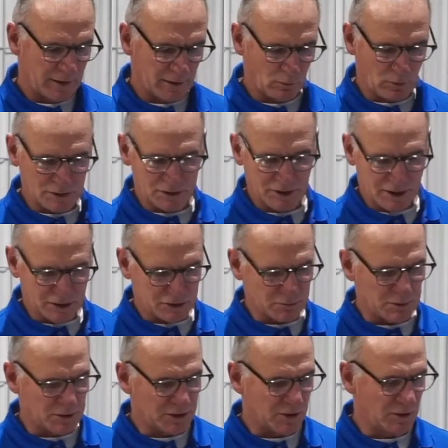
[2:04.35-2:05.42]
Once you get your
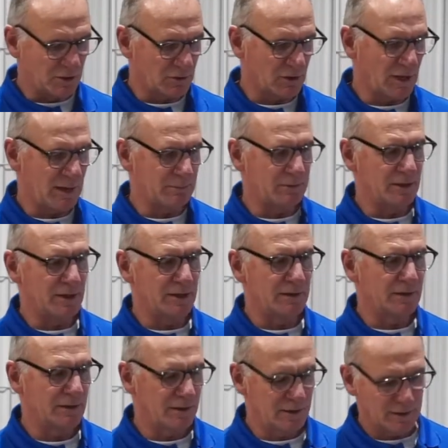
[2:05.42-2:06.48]
material clamped in,
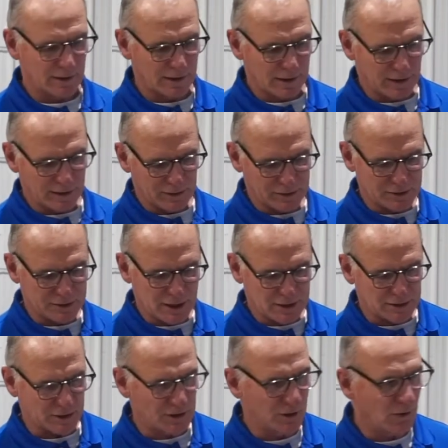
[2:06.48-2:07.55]
you're
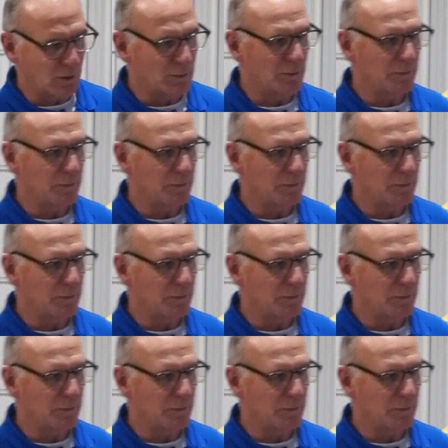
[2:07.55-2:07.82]
set to go.